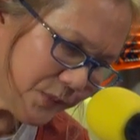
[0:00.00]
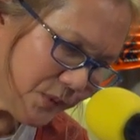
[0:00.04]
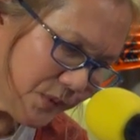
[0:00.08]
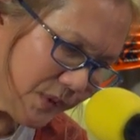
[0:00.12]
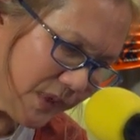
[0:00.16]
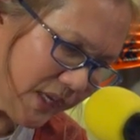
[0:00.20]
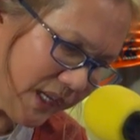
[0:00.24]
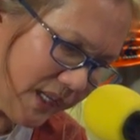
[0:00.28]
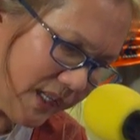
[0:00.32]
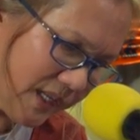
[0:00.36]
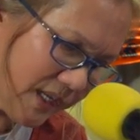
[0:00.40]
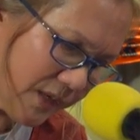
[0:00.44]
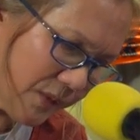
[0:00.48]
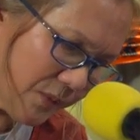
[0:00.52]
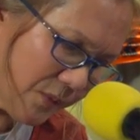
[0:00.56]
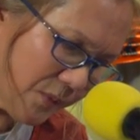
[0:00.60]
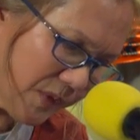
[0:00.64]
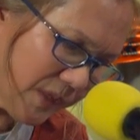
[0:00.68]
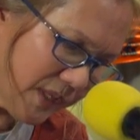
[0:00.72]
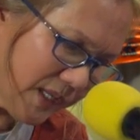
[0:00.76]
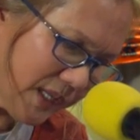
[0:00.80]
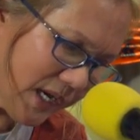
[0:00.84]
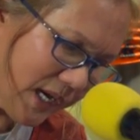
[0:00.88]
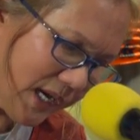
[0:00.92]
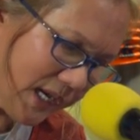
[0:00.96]
together
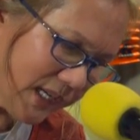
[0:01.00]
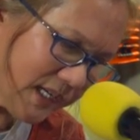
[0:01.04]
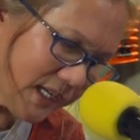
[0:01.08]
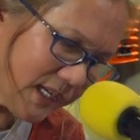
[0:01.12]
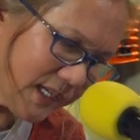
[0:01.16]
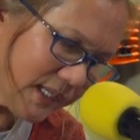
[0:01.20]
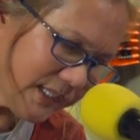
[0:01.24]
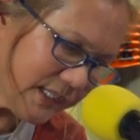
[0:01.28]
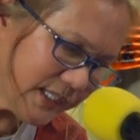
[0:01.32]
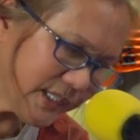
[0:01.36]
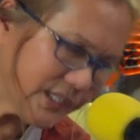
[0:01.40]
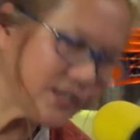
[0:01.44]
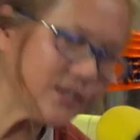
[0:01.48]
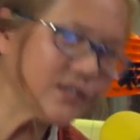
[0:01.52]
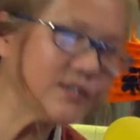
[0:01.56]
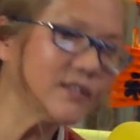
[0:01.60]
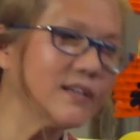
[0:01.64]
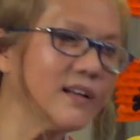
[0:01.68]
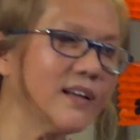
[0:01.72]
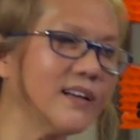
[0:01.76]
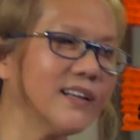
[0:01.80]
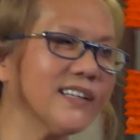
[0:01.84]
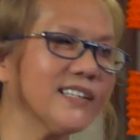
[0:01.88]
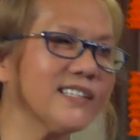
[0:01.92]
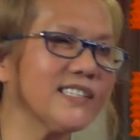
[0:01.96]
with their analytical
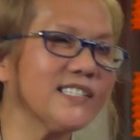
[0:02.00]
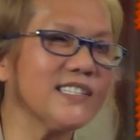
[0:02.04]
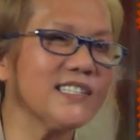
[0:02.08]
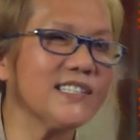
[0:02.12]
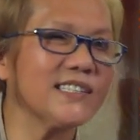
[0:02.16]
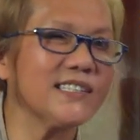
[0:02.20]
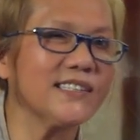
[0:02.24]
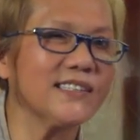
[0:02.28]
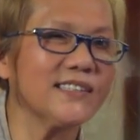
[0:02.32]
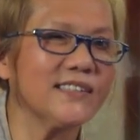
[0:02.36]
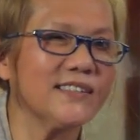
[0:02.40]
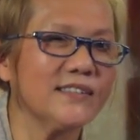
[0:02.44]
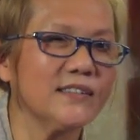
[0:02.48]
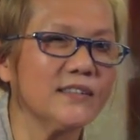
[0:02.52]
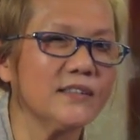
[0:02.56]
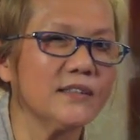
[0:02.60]
knowledges.